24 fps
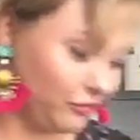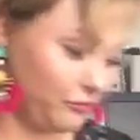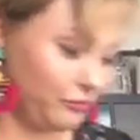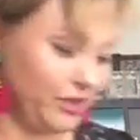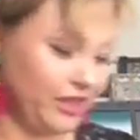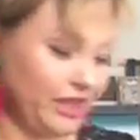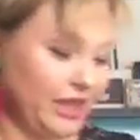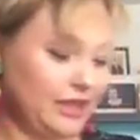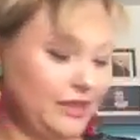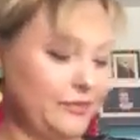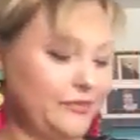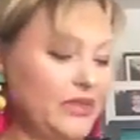wrong
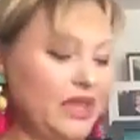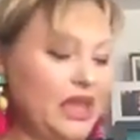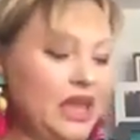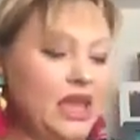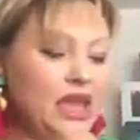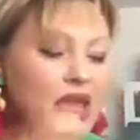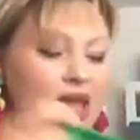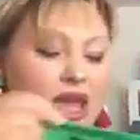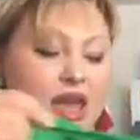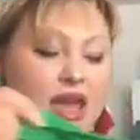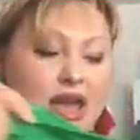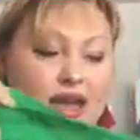with that.
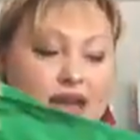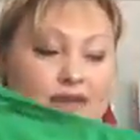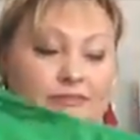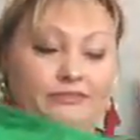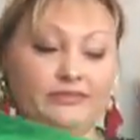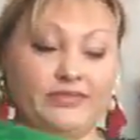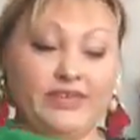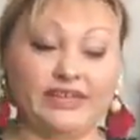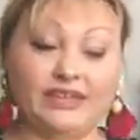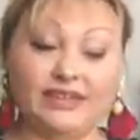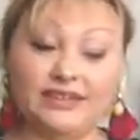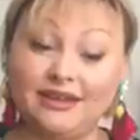
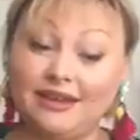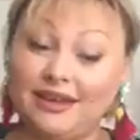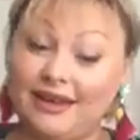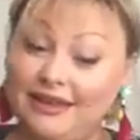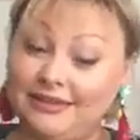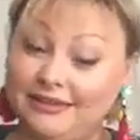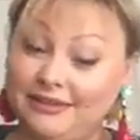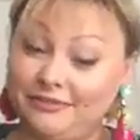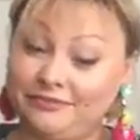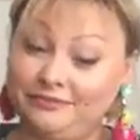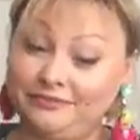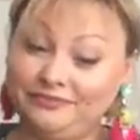Another
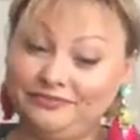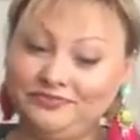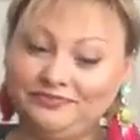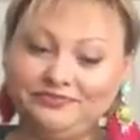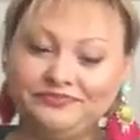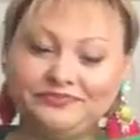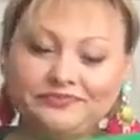item